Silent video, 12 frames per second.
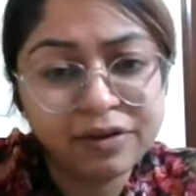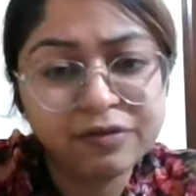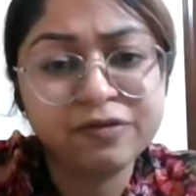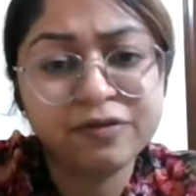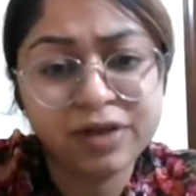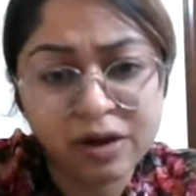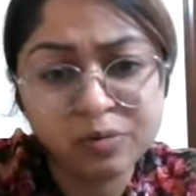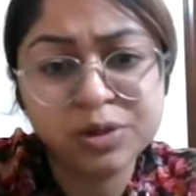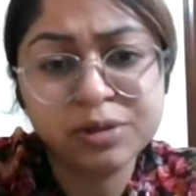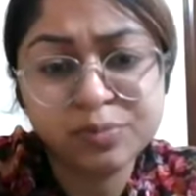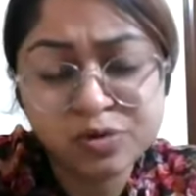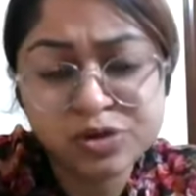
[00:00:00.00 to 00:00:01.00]
we've
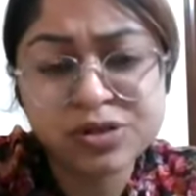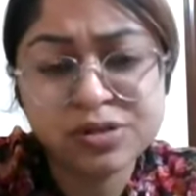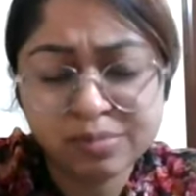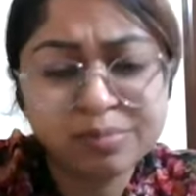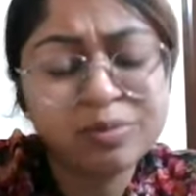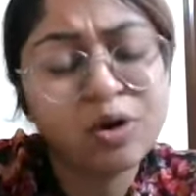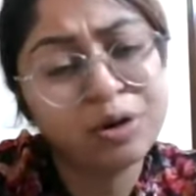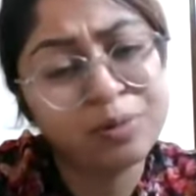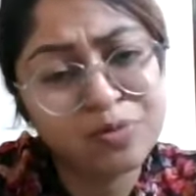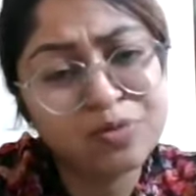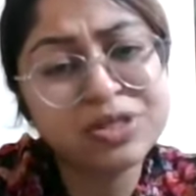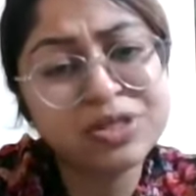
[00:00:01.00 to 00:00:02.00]
covered most, not
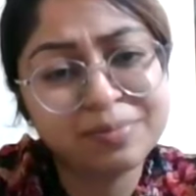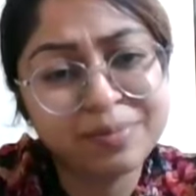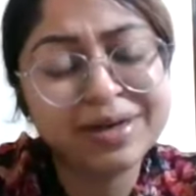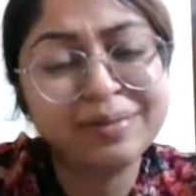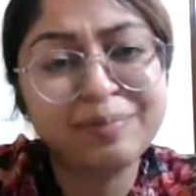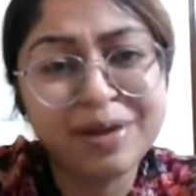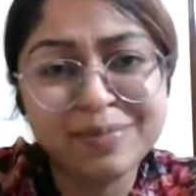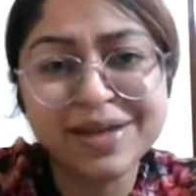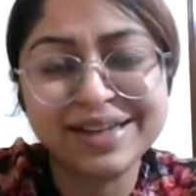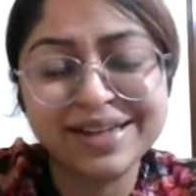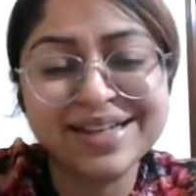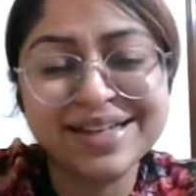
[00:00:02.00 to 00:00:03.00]
most, but maybe
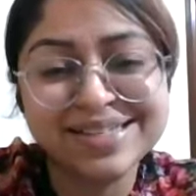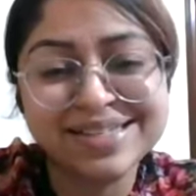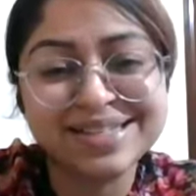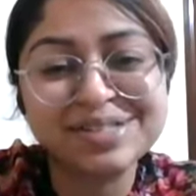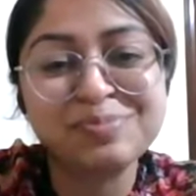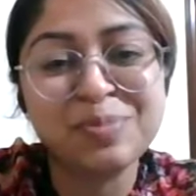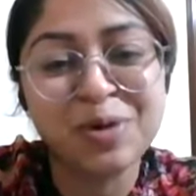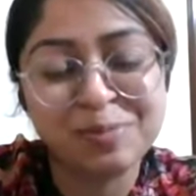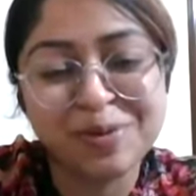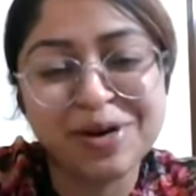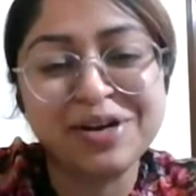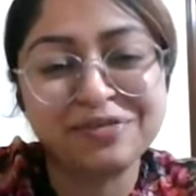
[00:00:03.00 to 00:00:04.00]
at least a small
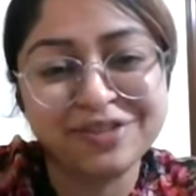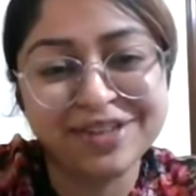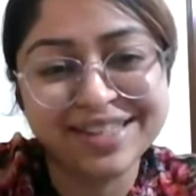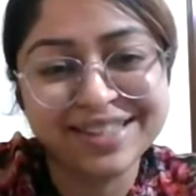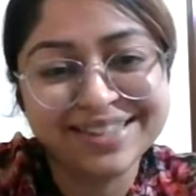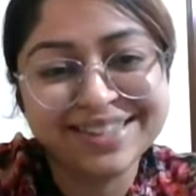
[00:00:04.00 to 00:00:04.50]
part of it.